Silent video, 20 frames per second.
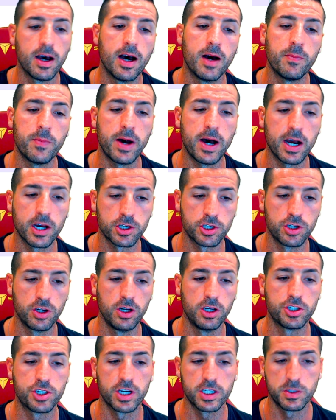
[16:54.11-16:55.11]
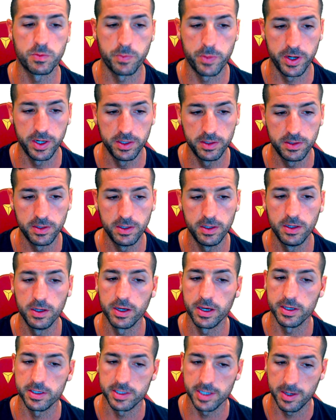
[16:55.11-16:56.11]
I'm actually just
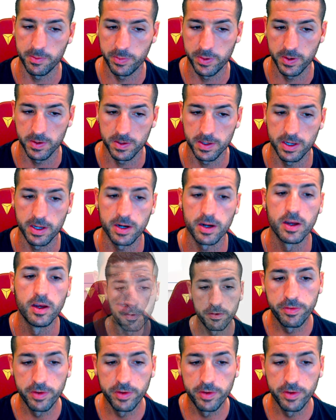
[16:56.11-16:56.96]
printing a subheader,